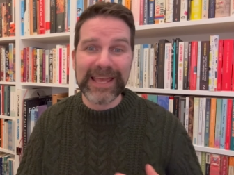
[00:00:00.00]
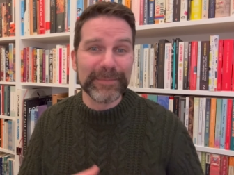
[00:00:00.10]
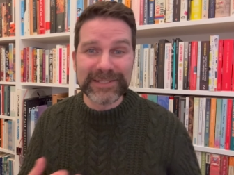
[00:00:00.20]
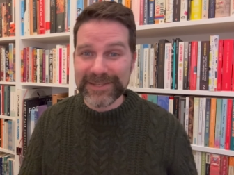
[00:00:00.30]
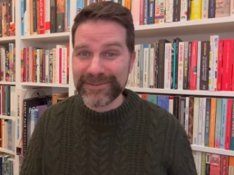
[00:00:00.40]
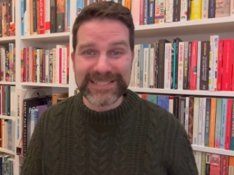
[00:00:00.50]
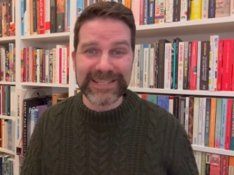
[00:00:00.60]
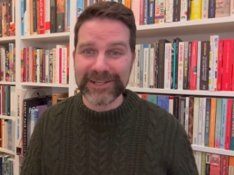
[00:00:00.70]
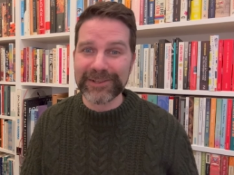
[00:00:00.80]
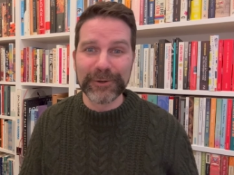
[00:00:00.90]
able to visit
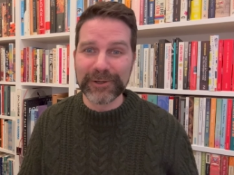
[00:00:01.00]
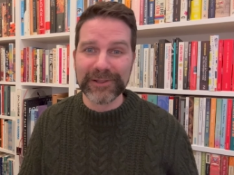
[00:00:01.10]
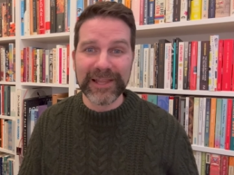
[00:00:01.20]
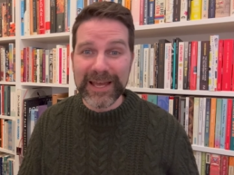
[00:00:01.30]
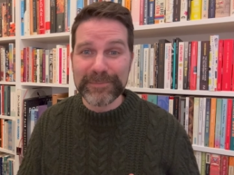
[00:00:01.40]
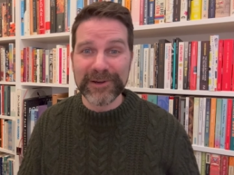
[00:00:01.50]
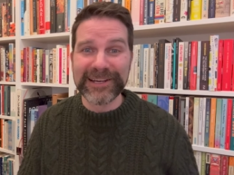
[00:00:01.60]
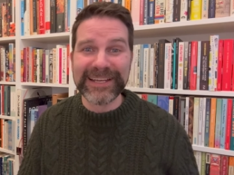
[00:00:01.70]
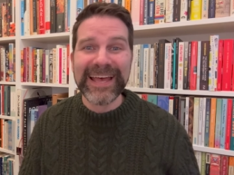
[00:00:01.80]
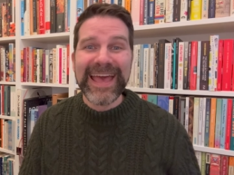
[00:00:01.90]
your local
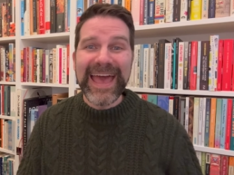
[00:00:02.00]
library